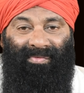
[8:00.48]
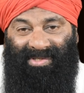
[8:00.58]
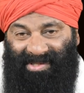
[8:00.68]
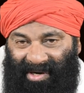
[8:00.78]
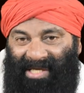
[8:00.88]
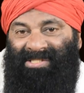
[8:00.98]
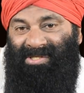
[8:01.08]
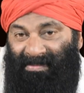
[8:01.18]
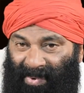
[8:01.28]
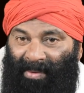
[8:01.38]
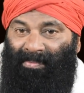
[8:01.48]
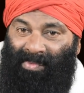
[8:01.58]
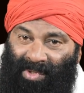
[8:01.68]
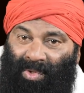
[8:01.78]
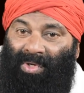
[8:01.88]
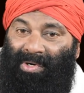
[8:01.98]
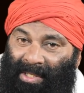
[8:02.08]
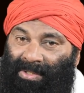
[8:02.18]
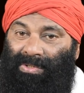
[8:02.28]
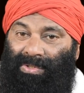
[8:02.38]
have to scratch your bum to
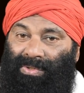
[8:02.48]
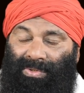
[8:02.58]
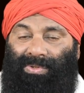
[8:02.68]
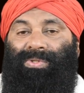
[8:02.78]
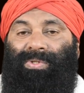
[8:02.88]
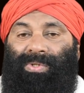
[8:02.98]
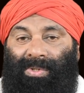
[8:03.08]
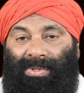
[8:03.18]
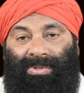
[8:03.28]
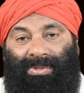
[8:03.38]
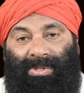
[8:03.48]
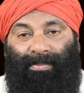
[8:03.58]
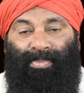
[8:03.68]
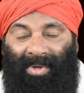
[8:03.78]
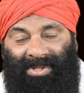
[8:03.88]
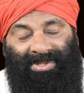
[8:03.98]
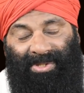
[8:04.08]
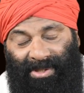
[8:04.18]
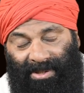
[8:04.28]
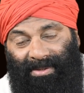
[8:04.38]
run to the police
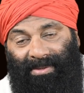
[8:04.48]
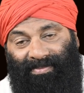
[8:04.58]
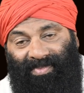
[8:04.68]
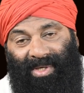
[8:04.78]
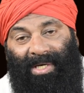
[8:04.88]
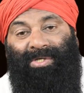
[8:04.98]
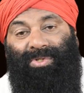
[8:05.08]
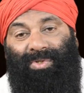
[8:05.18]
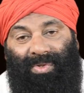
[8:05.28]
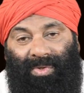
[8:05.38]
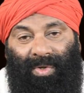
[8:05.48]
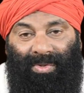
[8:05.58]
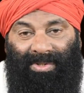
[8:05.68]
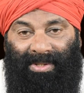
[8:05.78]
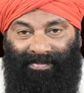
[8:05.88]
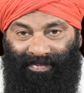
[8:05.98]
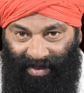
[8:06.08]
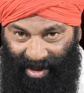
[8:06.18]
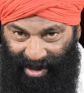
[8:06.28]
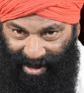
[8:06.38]
station, run to the court,
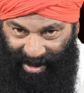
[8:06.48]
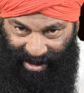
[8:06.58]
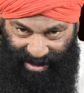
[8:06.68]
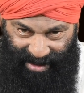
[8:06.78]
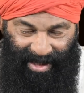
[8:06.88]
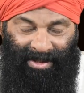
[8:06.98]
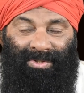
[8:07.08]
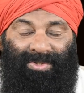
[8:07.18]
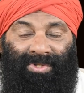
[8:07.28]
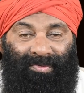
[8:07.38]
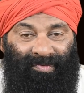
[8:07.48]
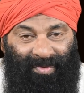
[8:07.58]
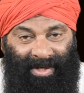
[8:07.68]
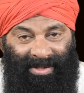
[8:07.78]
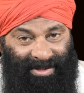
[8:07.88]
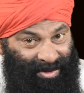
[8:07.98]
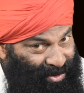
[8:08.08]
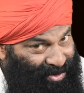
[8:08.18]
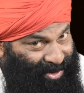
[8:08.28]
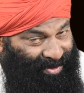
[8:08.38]
run to your friends,
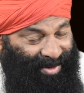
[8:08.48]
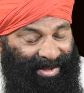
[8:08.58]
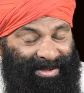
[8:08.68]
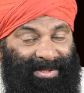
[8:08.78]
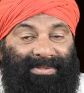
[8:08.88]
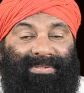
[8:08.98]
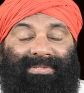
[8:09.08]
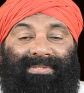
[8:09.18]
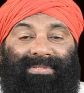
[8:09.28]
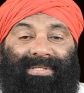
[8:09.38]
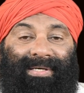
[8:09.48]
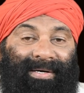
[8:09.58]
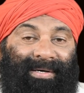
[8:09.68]
not to your relatives,